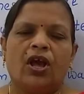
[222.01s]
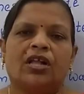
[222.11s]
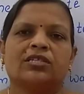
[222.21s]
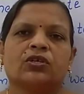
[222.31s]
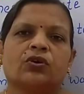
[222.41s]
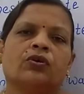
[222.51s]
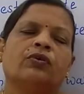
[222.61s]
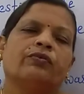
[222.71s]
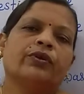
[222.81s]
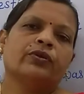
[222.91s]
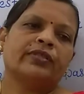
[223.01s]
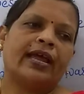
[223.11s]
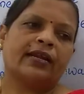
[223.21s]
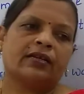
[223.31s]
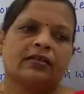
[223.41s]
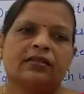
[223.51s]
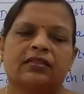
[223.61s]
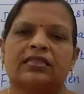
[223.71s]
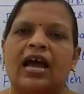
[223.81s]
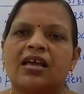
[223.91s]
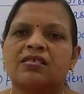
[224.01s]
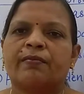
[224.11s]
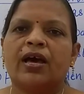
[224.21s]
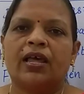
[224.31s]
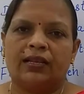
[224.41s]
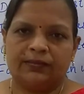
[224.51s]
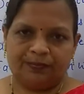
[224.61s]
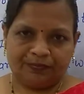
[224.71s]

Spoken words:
Also, we know that the Taj Mahal,